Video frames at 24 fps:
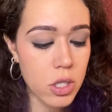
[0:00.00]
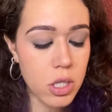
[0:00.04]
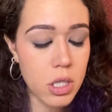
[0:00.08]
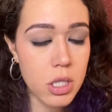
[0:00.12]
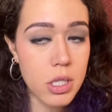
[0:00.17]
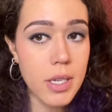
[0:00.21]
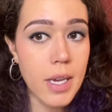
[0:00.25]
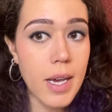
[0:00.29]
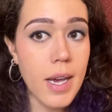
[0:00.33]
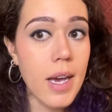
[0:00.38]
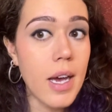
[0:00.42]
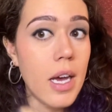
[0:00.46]
just
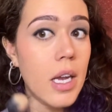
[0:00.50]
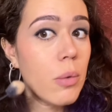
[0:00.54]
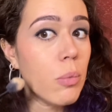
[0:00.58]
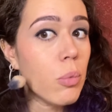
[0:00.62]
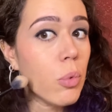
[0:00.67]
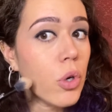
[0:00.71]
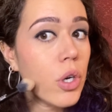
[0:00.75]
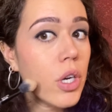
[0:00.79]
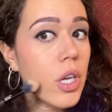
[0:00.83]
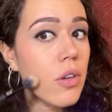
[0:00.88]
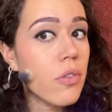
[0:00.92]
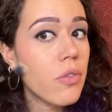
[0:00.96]
to add
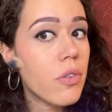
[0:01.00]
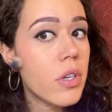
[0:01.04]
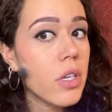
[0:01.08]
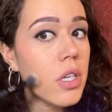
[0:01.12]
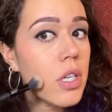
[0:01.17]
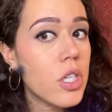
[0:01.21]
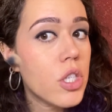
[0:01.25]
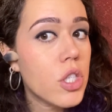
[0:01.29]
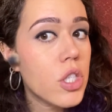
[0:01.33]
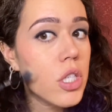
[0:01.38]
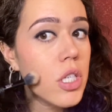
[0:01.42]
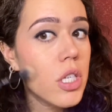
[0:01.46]
more
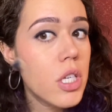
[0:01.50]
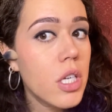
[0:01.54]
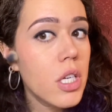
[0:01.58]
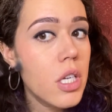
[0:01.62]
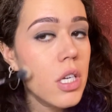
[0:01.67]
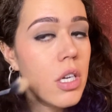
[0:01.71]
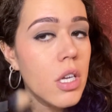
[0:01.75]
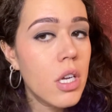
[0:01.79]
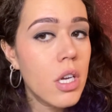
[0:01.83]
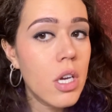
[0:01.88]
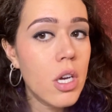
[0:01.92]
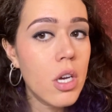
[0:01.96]
definition